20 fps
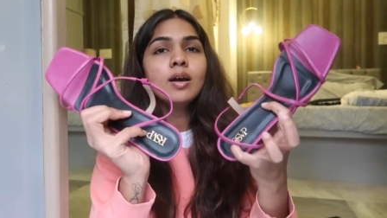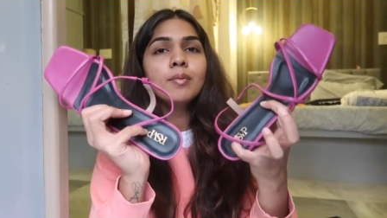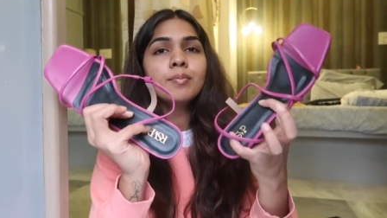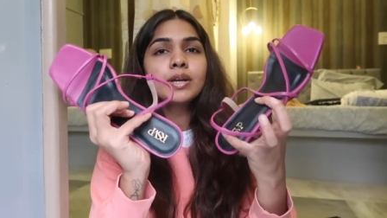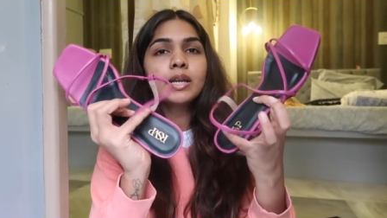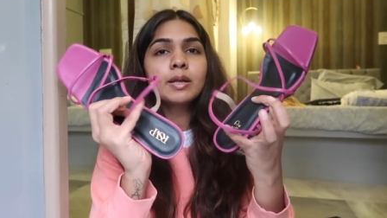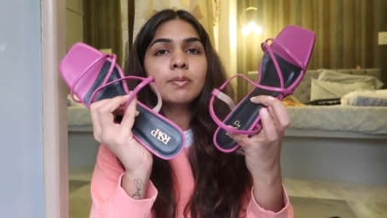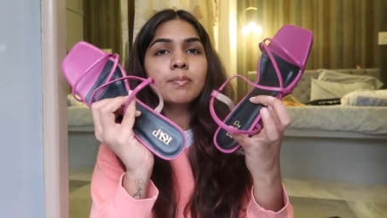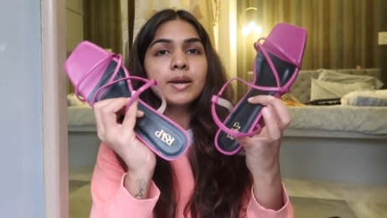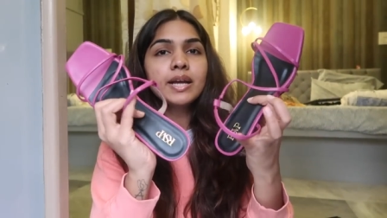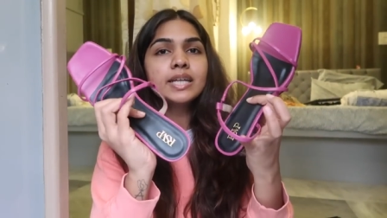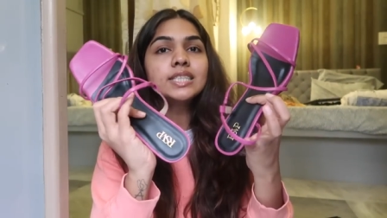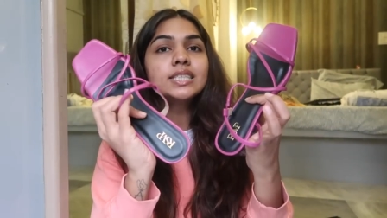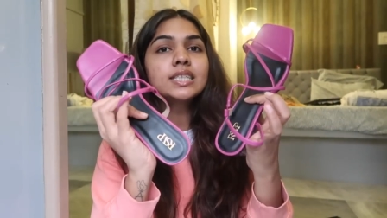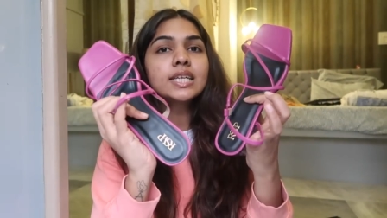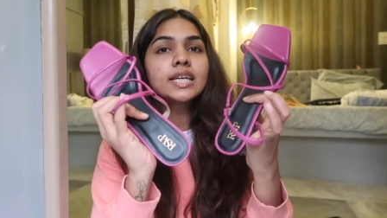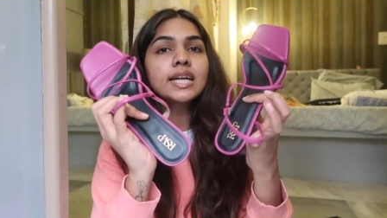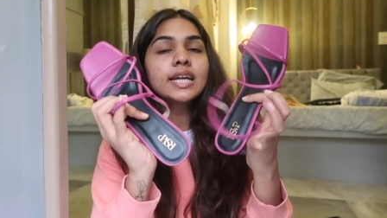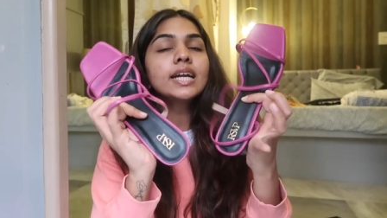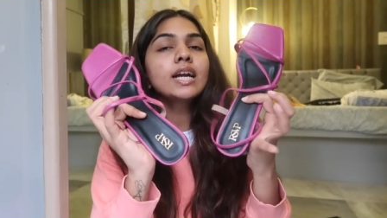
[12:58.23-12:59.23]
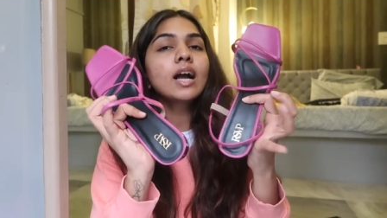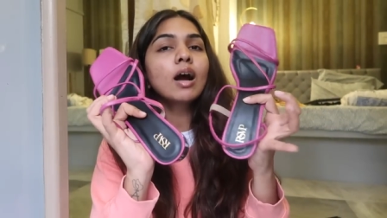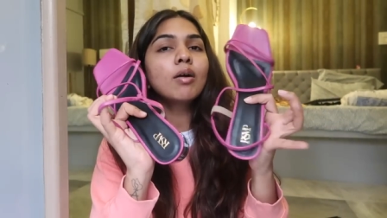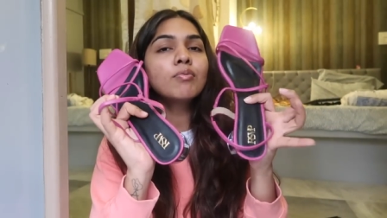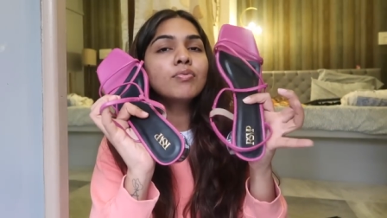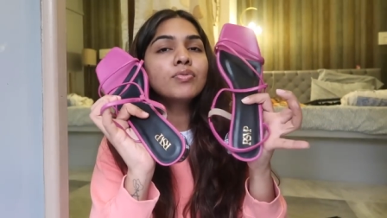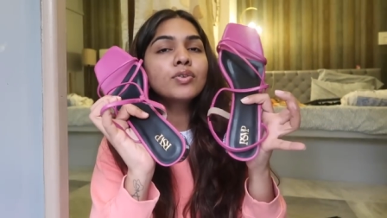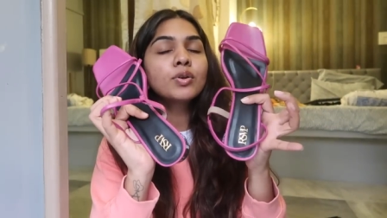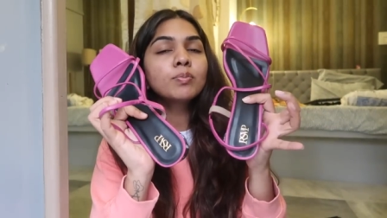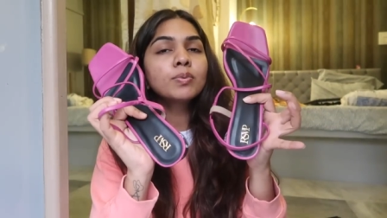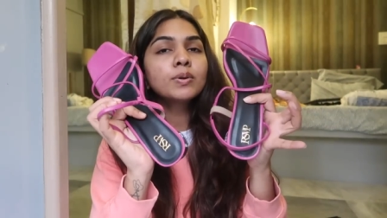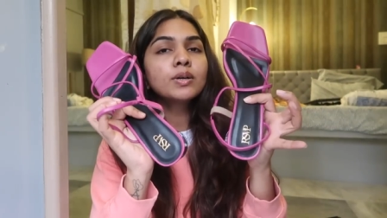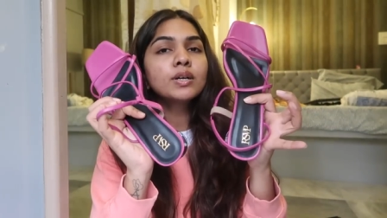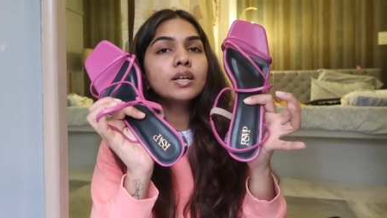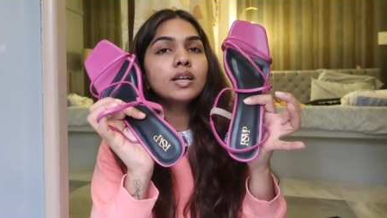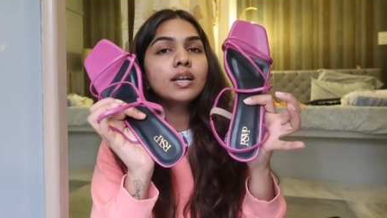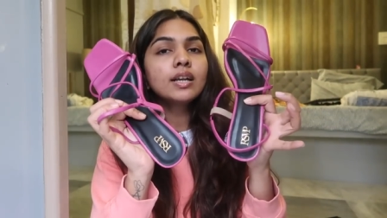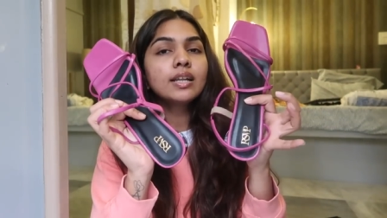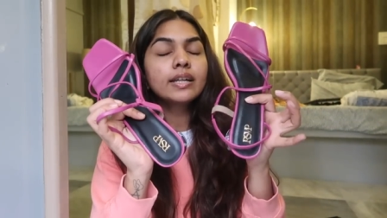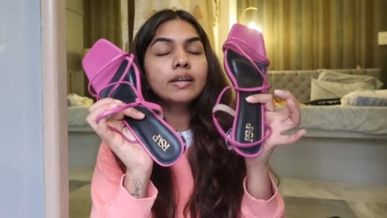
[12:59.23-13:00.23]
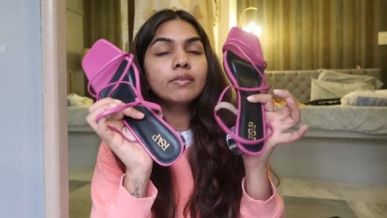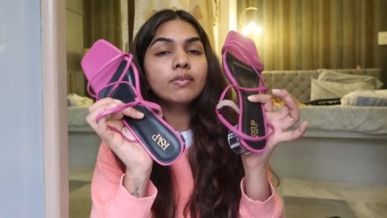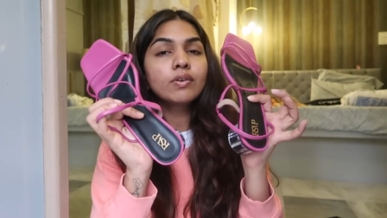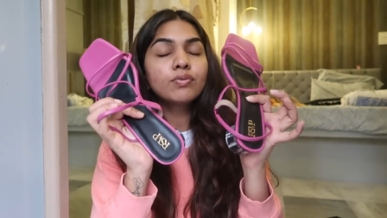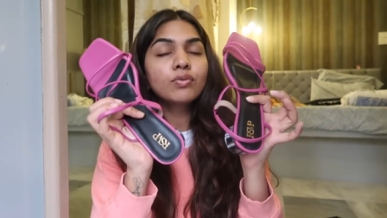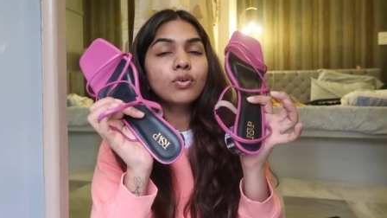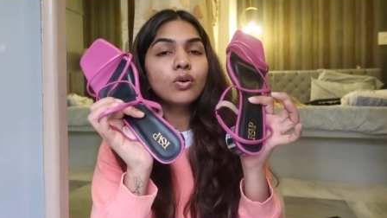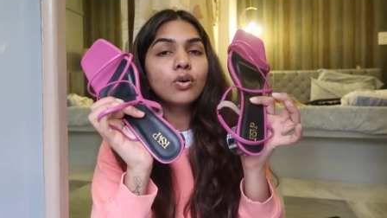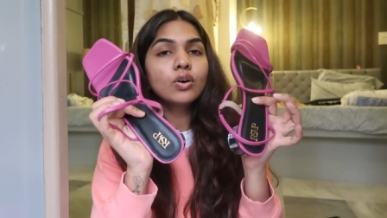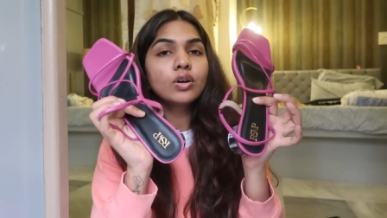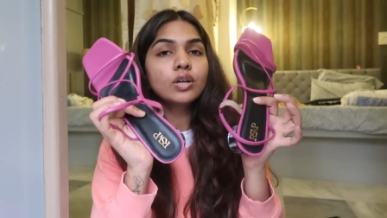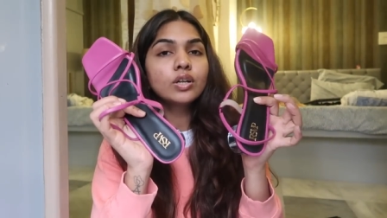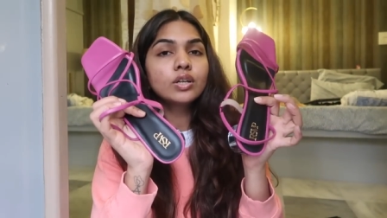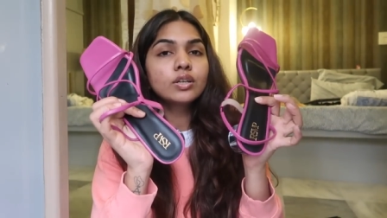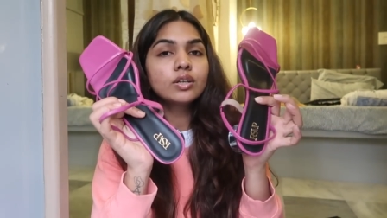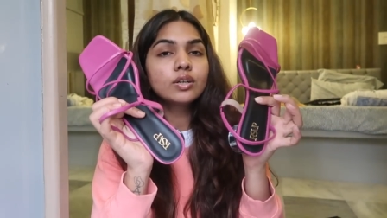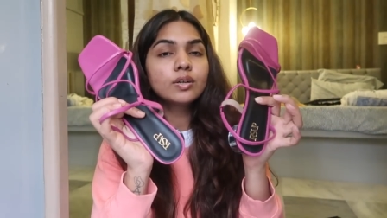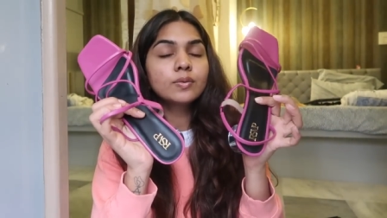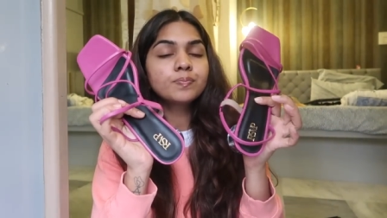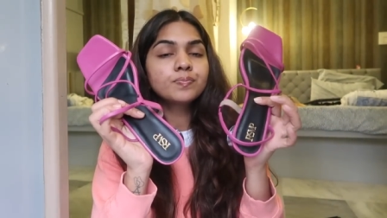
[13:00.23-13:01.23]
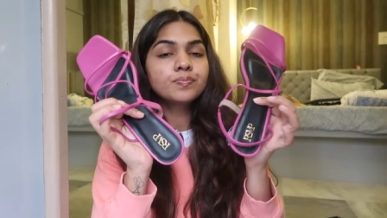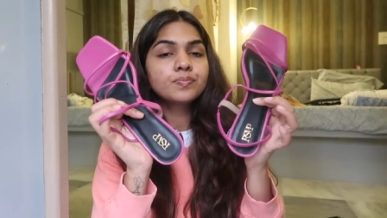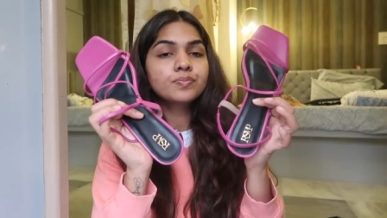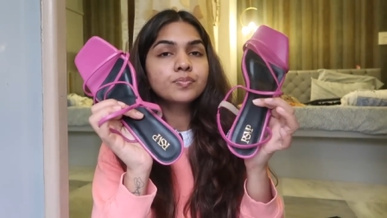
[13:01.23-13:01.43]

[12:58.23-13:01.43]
Pretty basic, comfortable. They were for